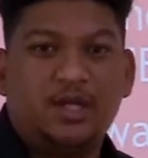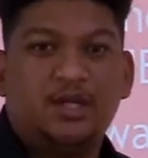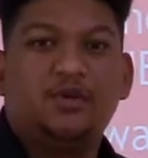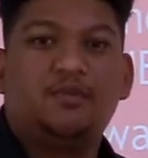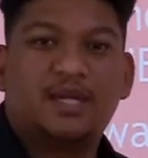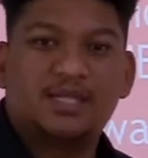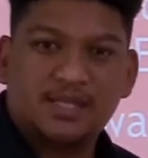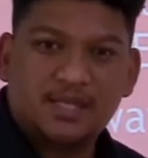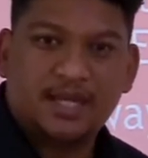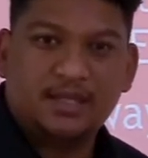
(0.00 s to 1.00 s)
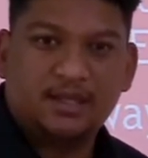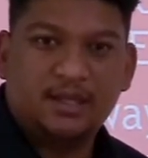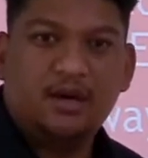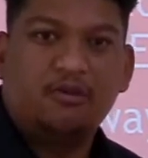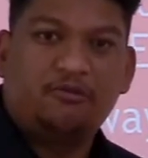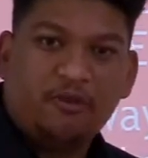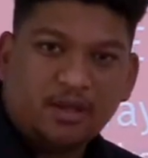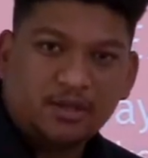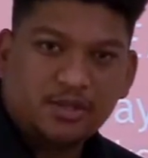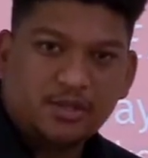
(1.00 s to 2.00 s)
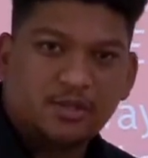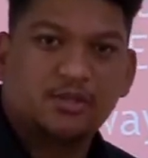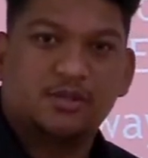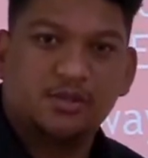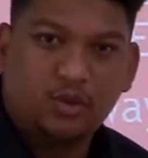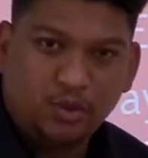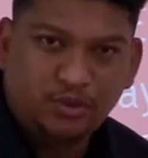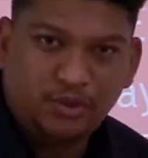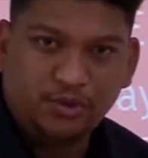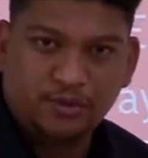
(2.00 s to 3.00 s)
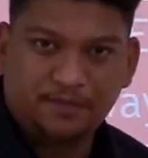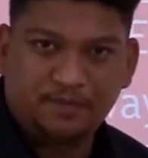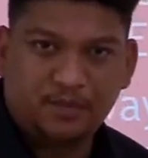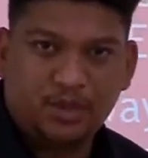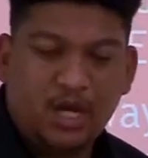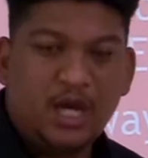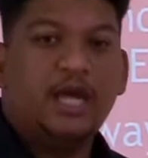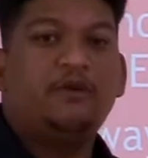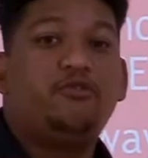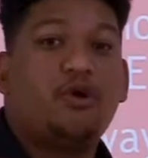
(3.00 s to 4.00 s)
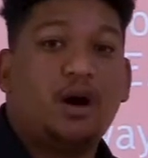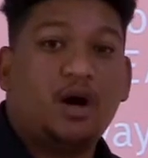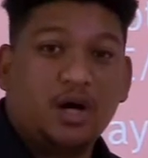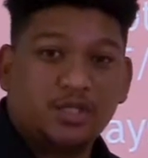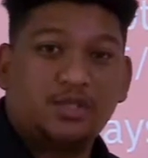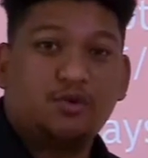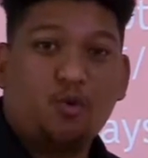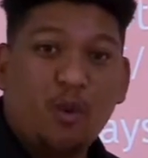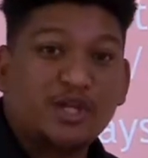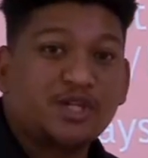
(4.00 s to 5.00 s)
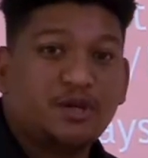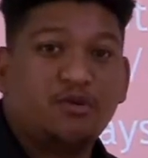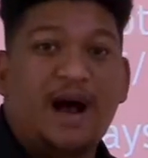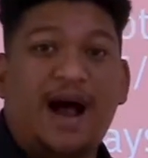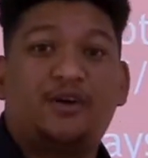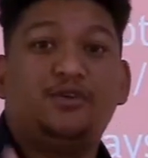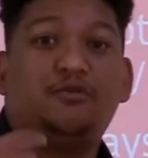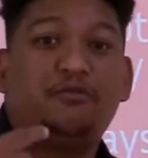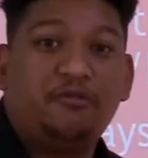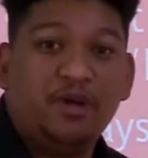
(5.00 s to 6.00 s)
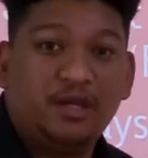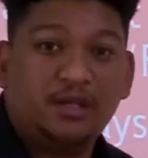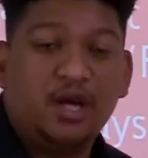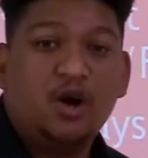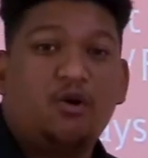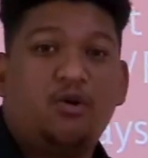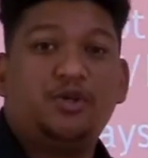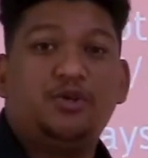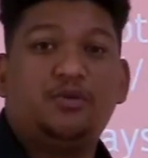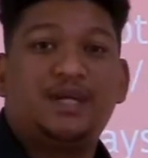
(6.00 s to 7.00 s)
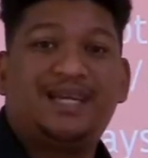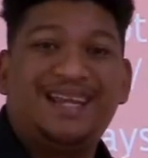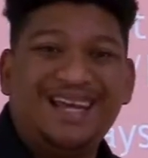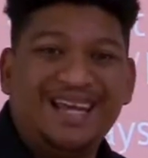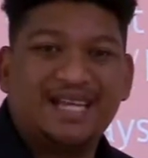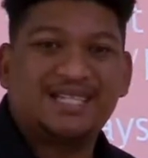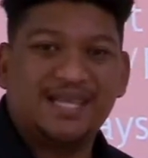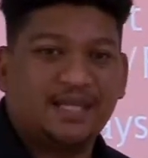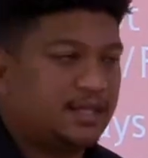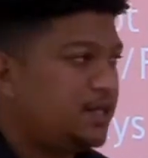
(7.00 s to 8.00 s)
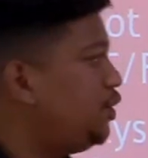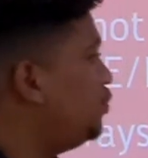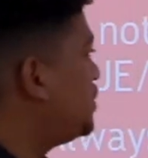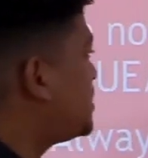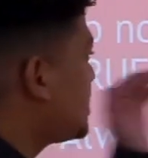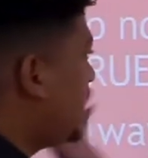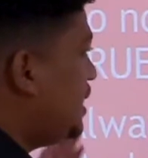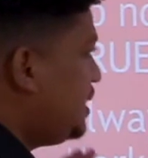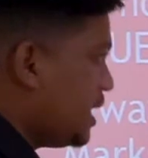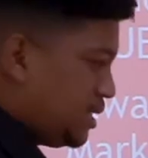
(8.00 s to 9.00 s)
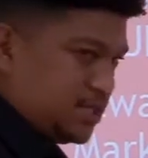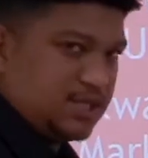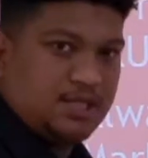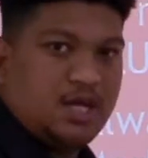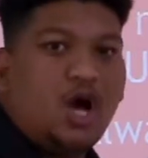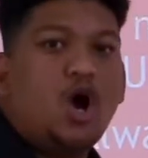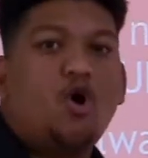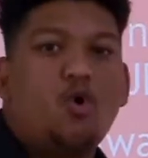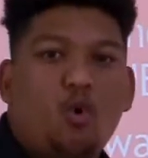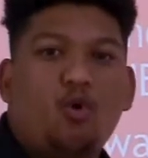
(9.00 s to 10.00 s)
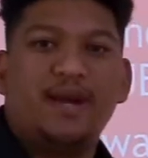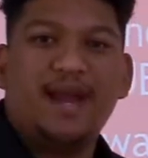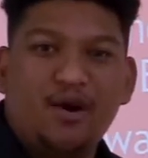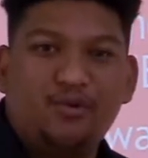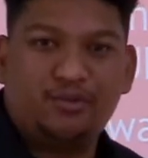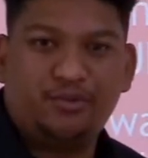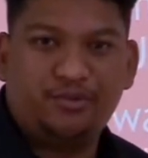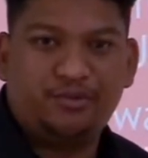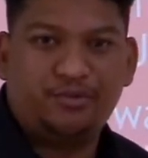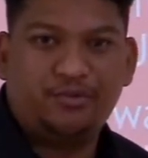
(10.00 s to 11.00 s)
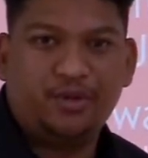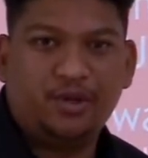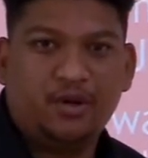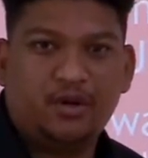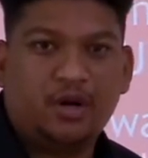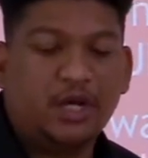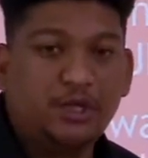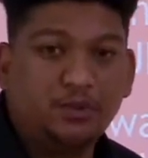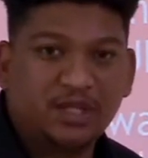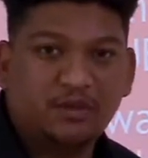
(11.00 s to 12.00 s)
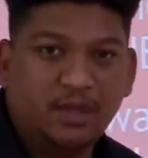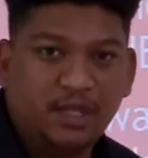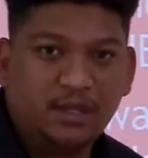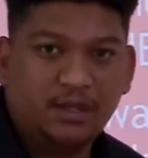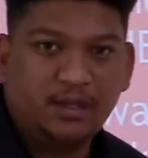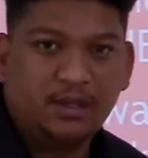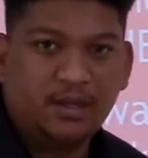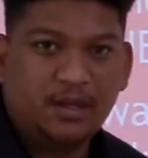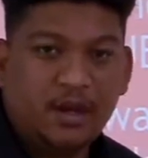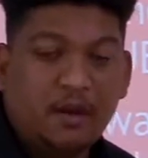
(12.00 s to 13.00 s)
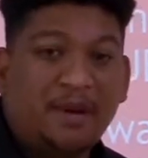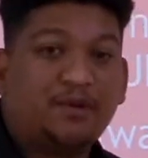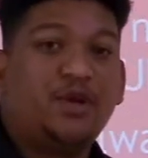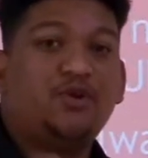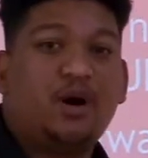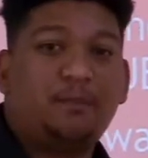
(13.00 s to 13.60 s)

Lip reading: You must state false or true. If you are asked a question or how you feel or do you agree, etc., you would say yes or no. Are you with me? But when you are